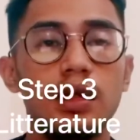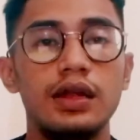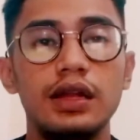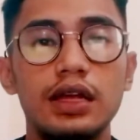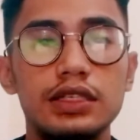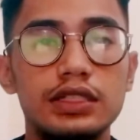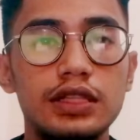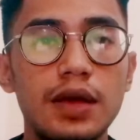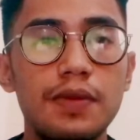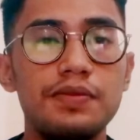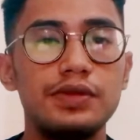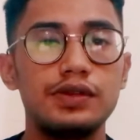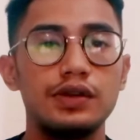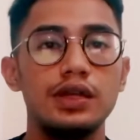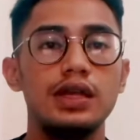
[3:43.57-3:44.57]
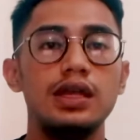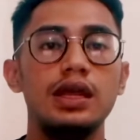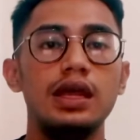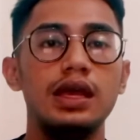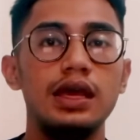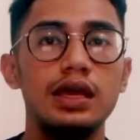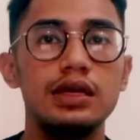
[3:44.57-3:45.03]
The step 3
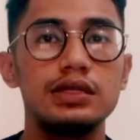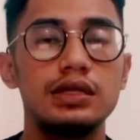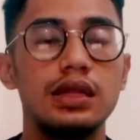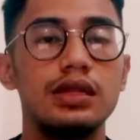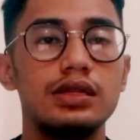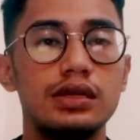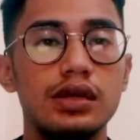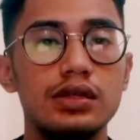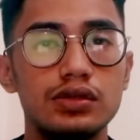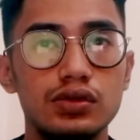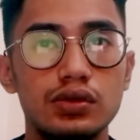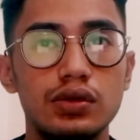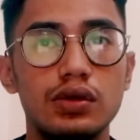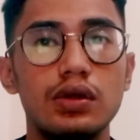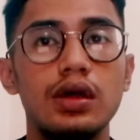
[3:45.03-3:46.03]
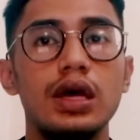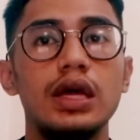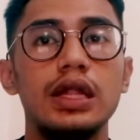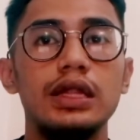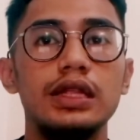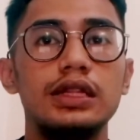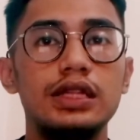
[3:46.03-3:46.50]
is literature.
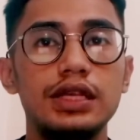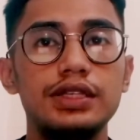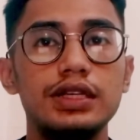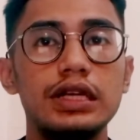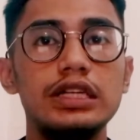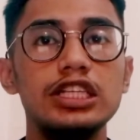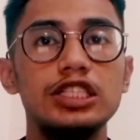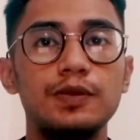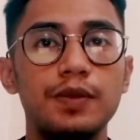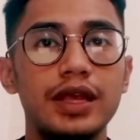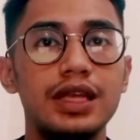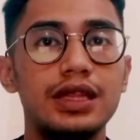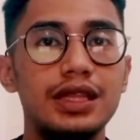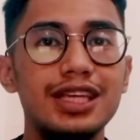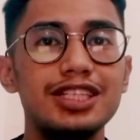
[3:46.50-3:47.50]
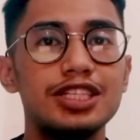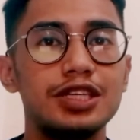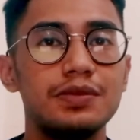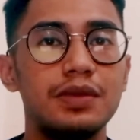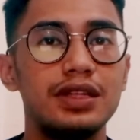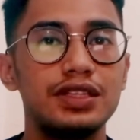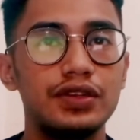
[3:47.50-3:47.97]
The teacher displays teaching
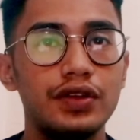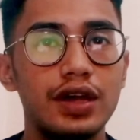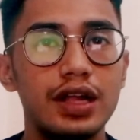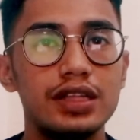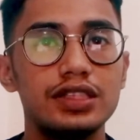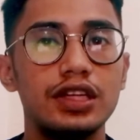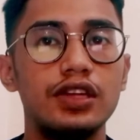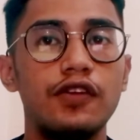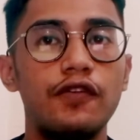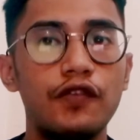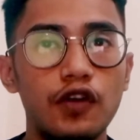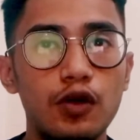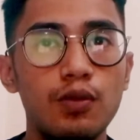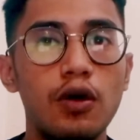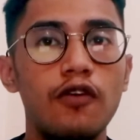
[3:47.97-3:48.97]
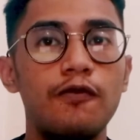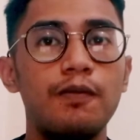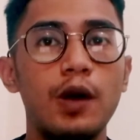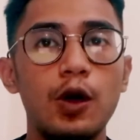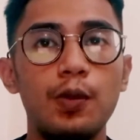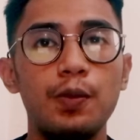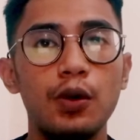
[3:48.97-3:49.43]
materials in the form of
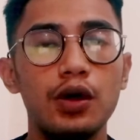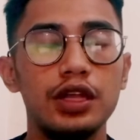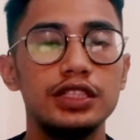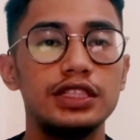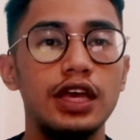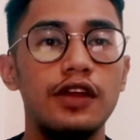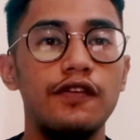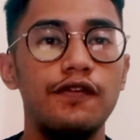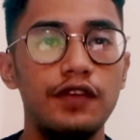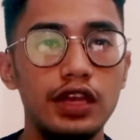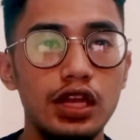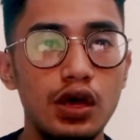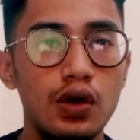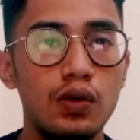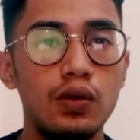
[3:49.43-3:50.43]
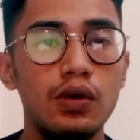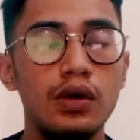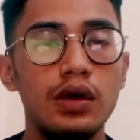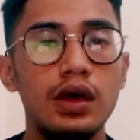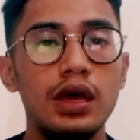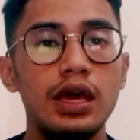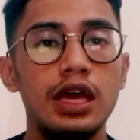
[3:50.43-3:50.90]
PowerPoints and video.
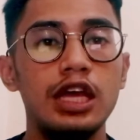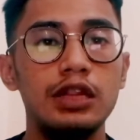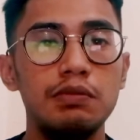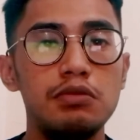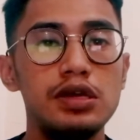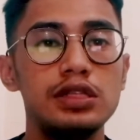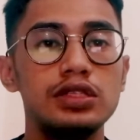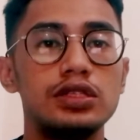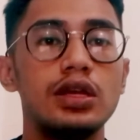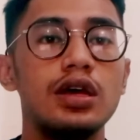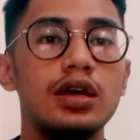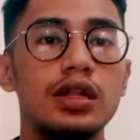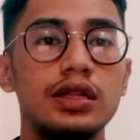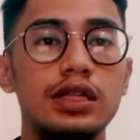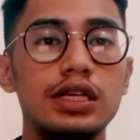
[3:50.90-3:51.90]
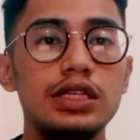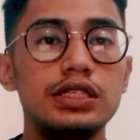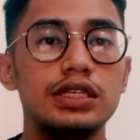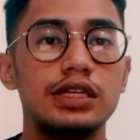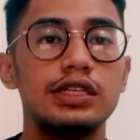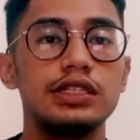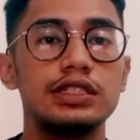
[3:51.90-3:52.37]
It means
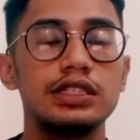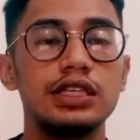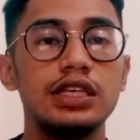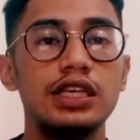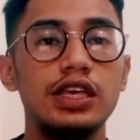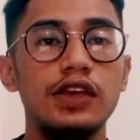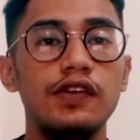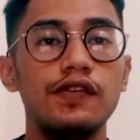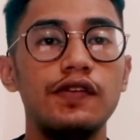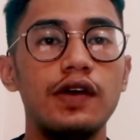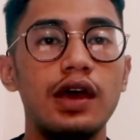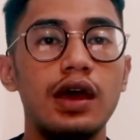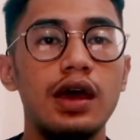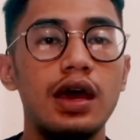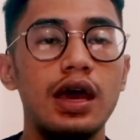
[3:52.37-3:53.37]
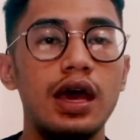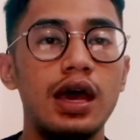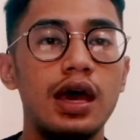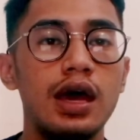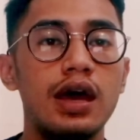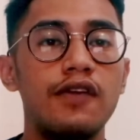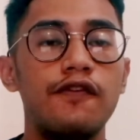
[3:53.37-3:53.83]
teachers give
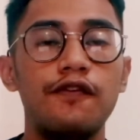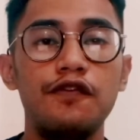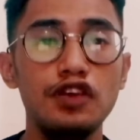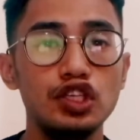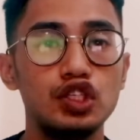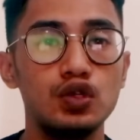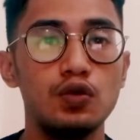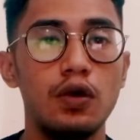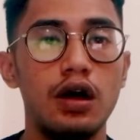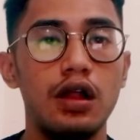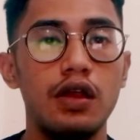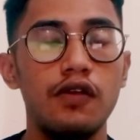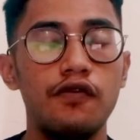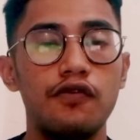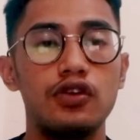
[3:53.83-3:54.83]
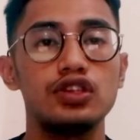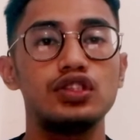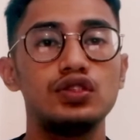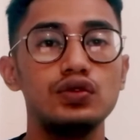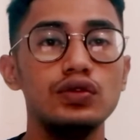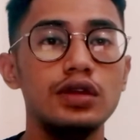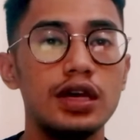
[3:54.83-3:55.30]
a visual for
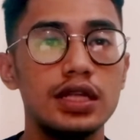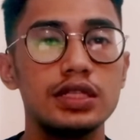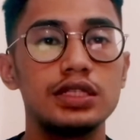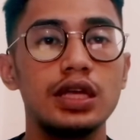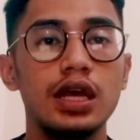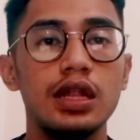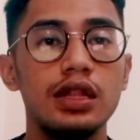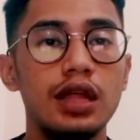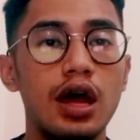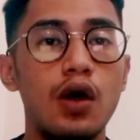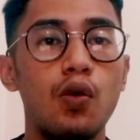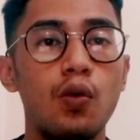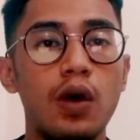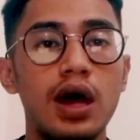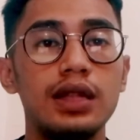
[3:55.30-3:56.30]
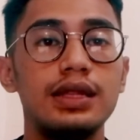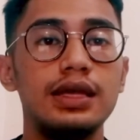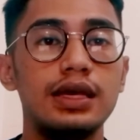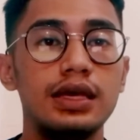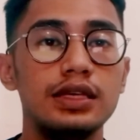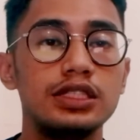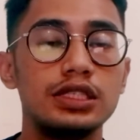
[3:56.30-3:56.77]
students that what
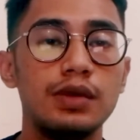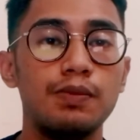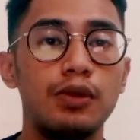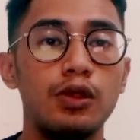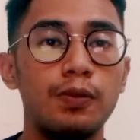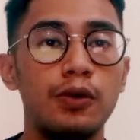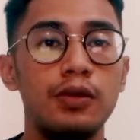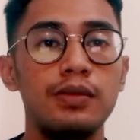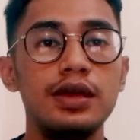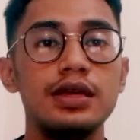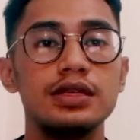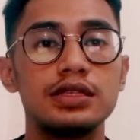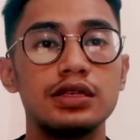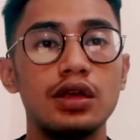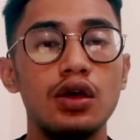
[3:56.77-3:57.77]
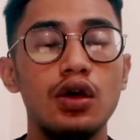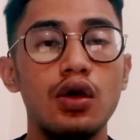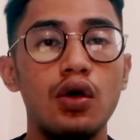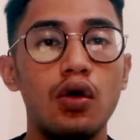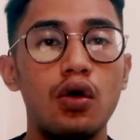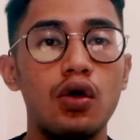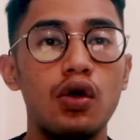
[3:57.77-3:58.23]
is simple poem is,
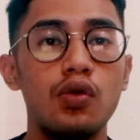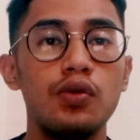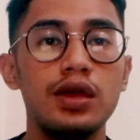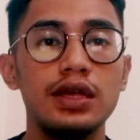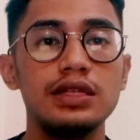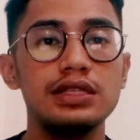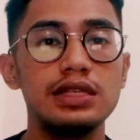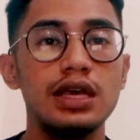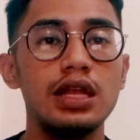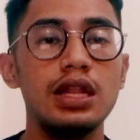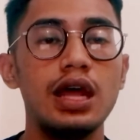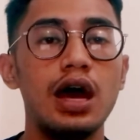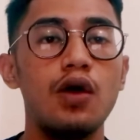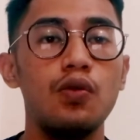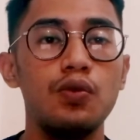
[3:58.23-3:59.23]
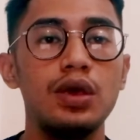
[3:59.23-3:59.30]
or we can say that we